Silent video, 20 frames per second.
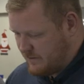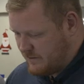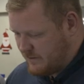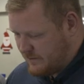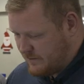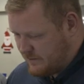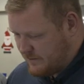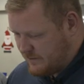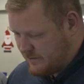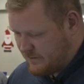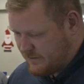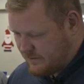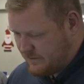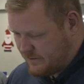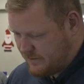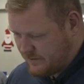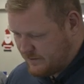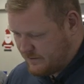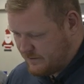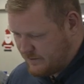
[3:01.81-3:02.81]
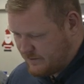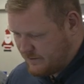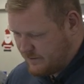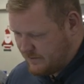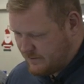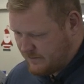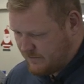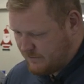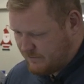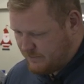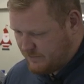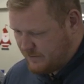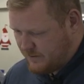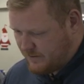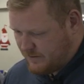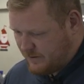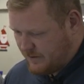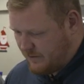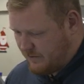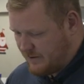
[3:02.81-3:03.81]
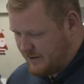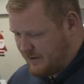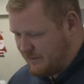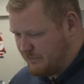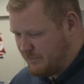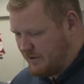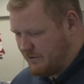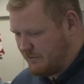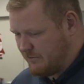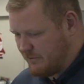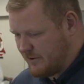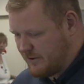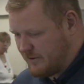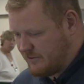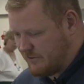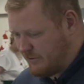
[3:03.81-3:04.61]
B nine. No, I need B three or